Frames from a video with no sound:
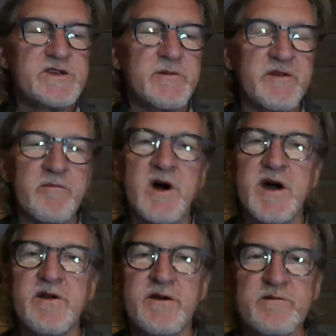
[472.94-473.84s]
where some of the
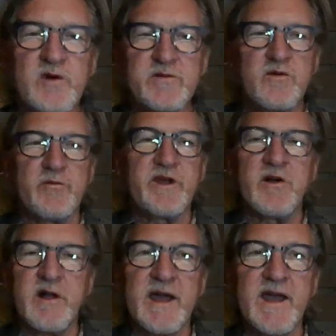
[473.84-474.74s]
modern, what
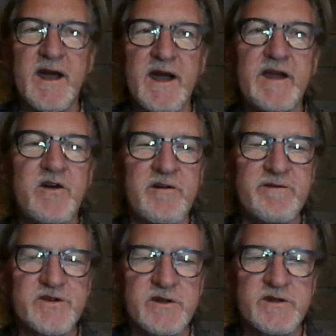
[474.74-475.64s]
we call AI,
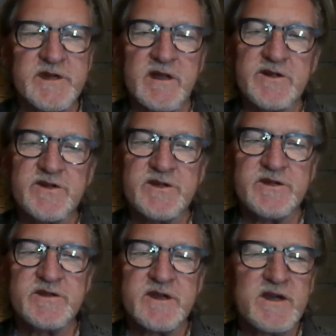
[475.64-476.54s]
artificial
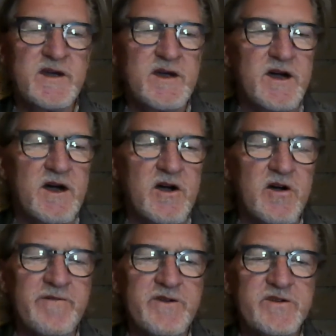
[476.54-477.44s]
intelligence.
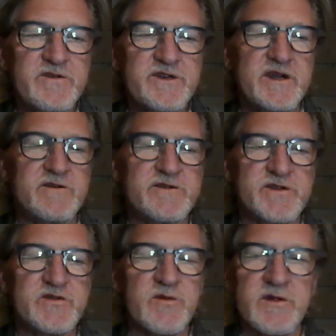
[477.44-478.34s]
Artificial
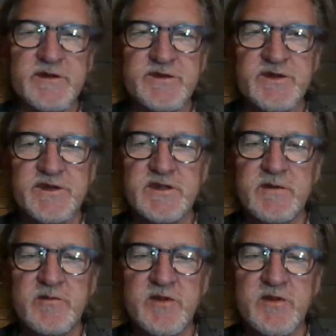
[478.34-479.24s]
intelligence really is just
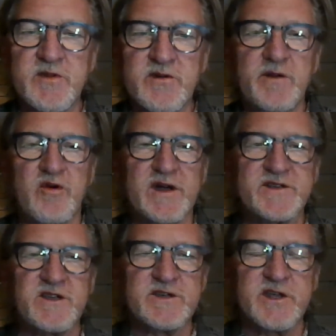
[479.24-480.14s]
the ability to
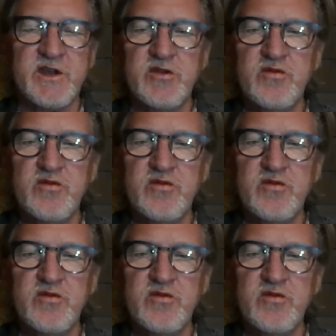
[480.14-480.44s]
process